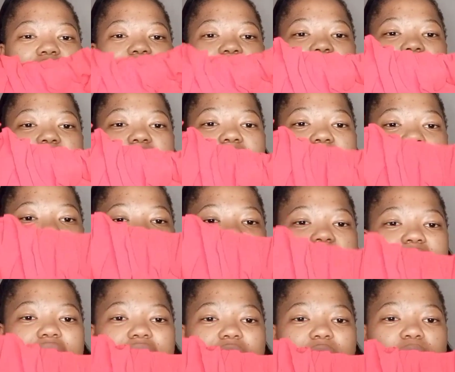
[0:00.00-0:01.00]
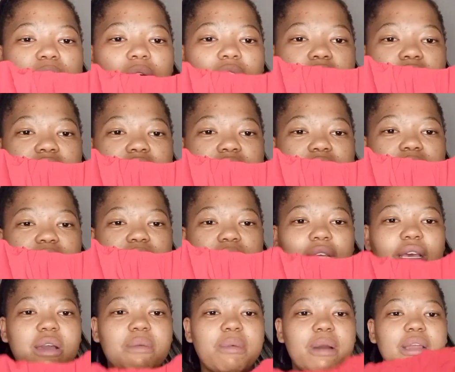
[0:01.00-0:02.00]
it has this part
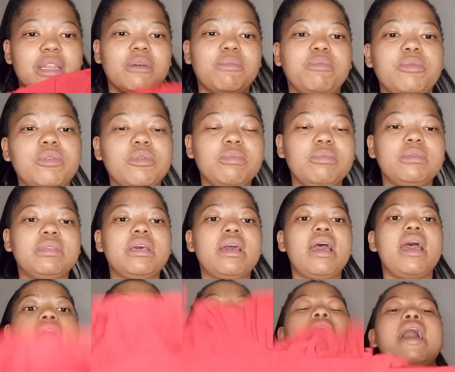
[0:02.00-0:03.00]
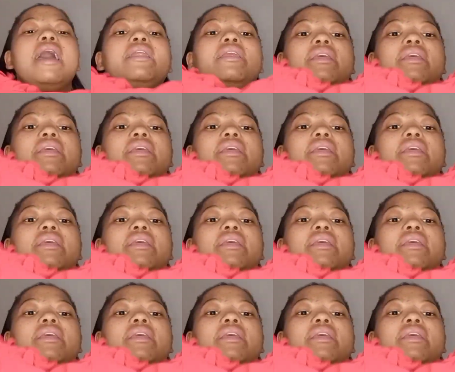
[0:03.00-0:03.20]
here by the boobs, and